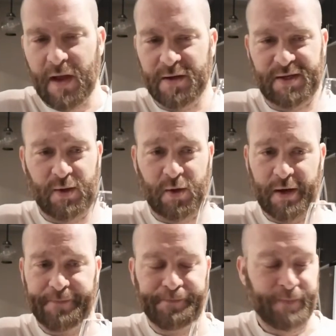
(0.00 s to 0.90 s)
So
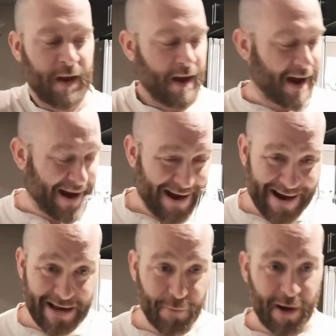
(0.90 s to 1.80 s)
good. I
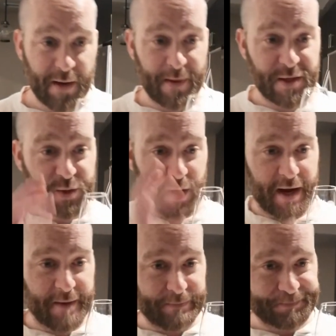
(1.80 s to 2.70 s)
highly recommend you try
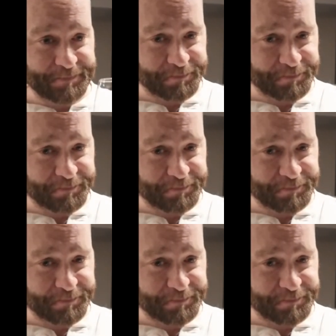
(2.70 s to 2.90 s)
it.